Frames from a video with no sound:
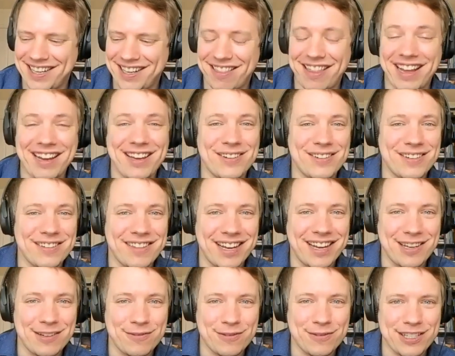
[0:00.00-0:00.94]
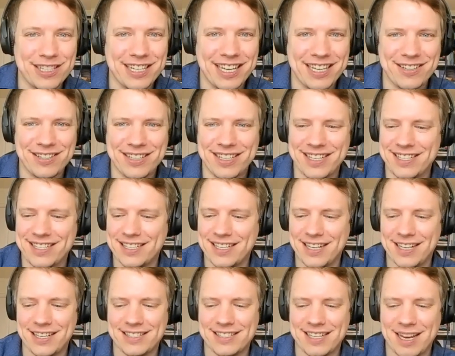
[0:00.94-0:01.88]
thank you thank you for your take on it
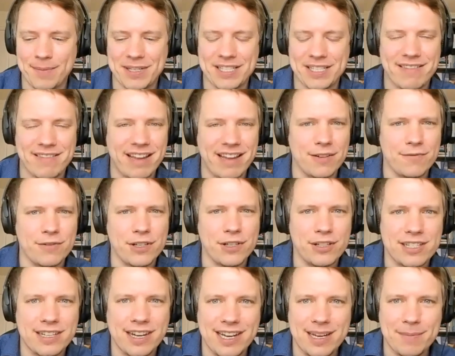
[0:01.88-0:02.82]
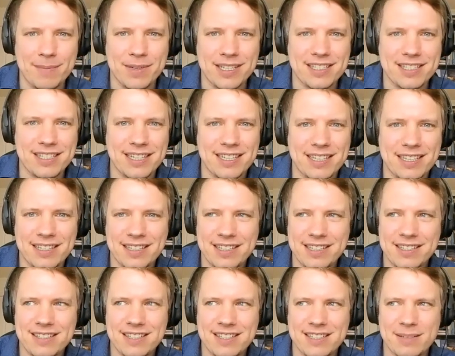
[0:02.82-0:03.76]
simon thank you for your time is there
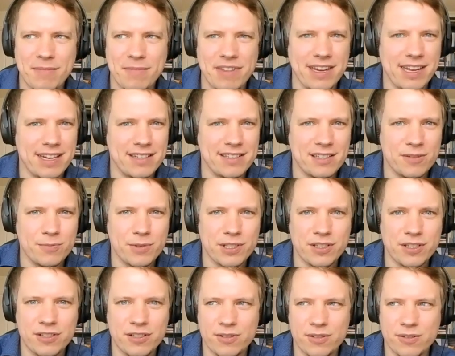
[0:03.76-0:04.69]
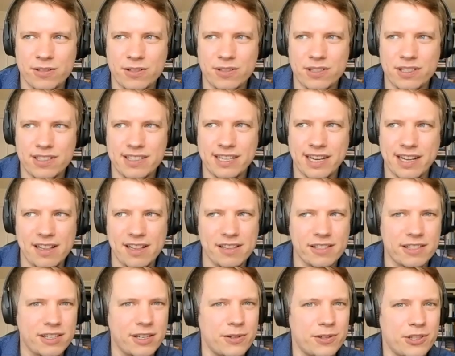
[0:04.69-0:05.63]
is there something else you wanted to
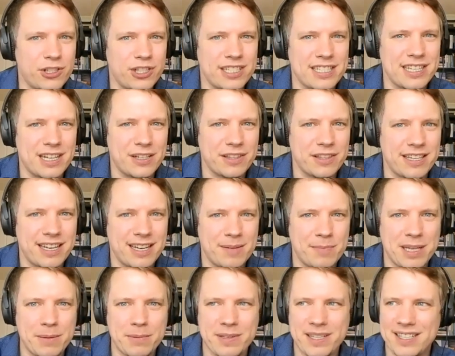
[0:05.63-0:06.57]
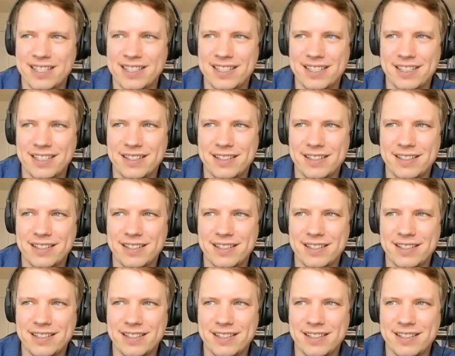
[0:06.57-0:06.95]
tell coaches out there maybe